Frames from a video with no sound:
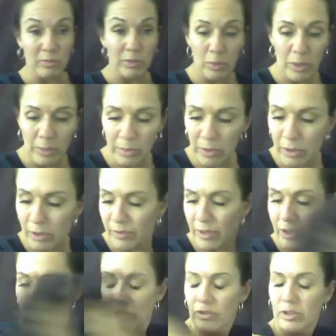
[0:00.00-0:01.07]
I'm gonna wipe it off
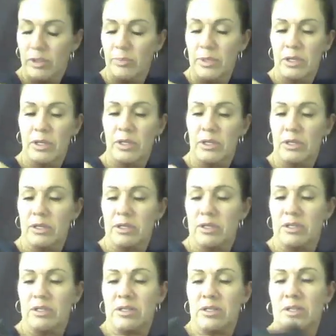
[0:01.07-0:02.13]
actually
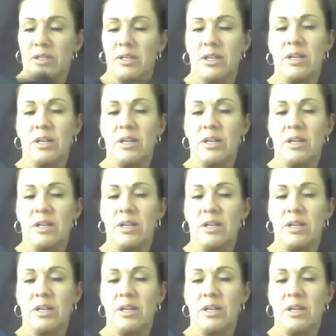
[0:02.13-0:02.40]
because